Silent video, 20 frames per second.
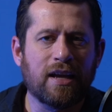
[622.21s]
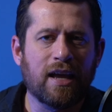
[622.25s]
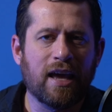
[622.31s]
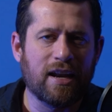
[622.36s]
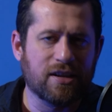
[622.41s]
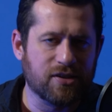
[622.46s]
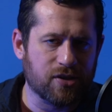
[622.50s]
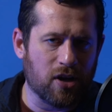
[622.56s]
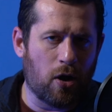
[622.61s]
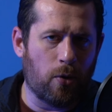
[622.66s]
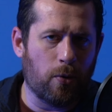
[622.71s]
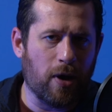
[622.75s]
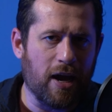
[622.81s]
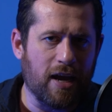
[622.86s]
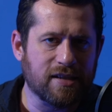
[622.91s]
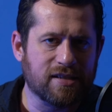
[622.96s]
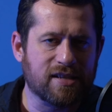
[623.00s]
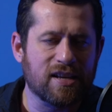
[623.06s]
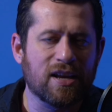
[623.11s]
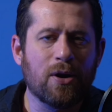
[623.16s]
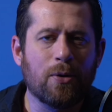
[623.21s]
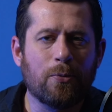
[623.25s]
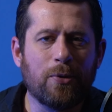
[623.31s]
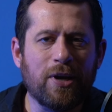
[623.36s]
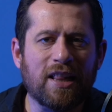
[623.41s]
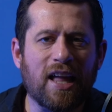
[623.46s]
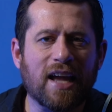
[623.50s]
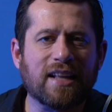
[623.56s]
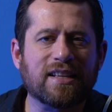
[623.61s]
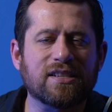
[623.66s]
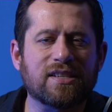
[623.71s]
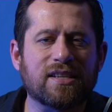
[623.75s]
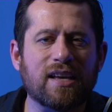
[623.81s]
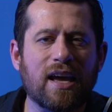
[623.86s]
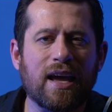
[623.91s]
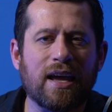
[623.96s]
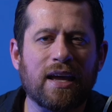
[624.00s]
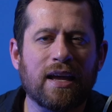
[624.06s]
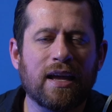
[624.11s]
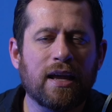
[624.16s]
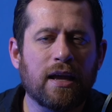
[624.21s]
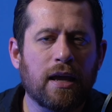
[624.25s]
And as always, we like to say,